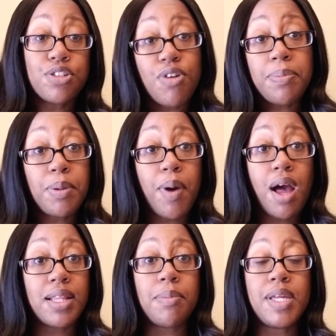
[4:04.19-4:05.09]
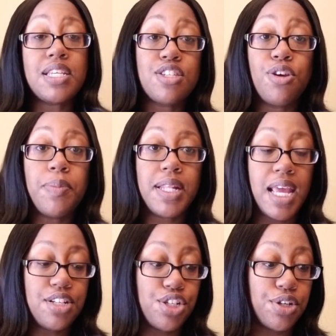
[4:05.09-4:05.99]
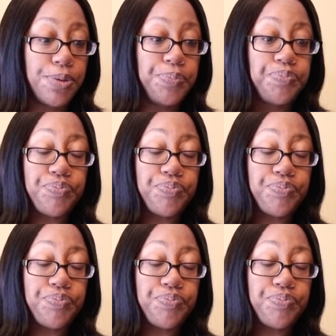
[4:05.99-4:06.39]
drop the ball. I mean, it's human nature.